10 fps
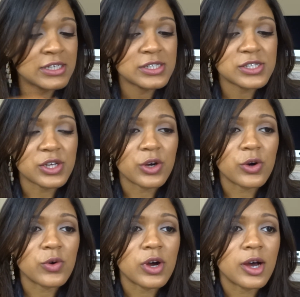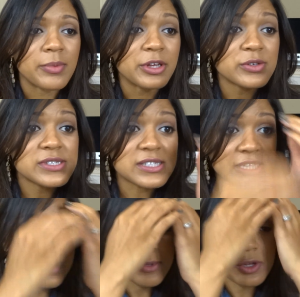So it'll
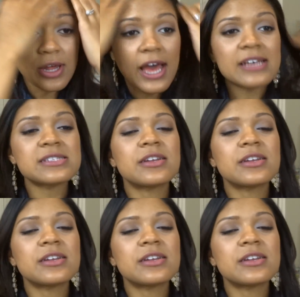has